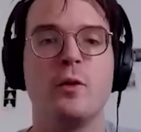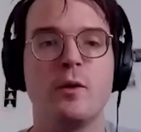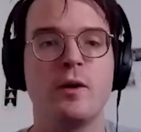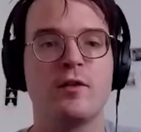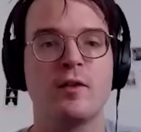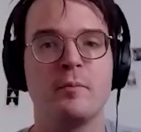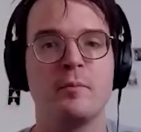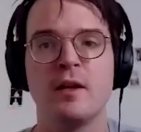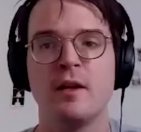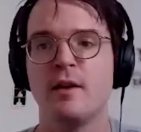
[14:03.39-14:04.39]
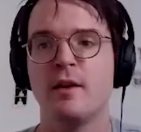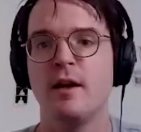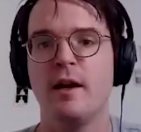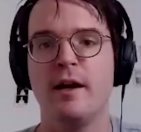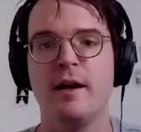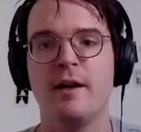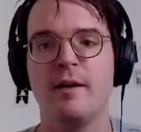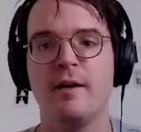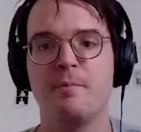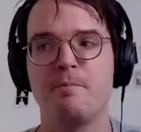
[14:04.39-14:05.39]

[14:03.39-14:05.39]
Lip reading: We're doing some, yeah.